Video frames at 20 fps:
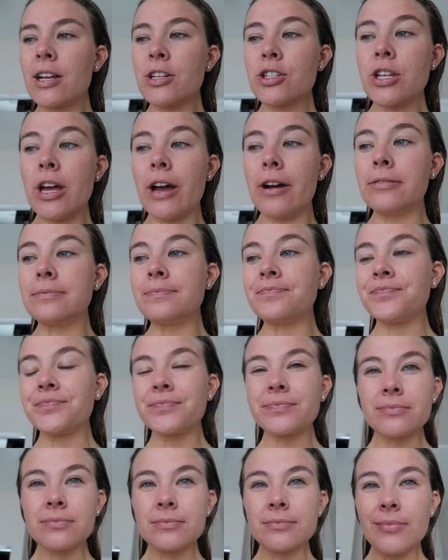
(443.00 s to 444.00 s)
So
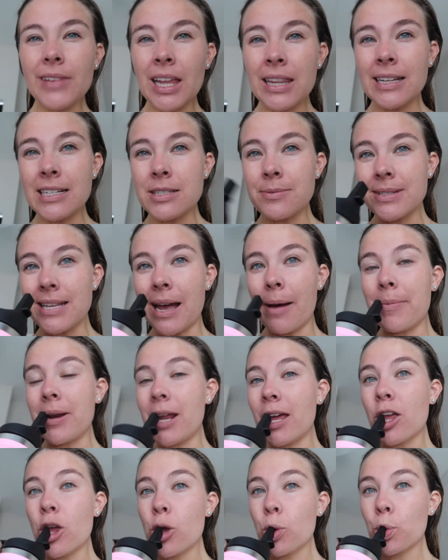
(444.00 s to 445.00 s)
that's what's happening.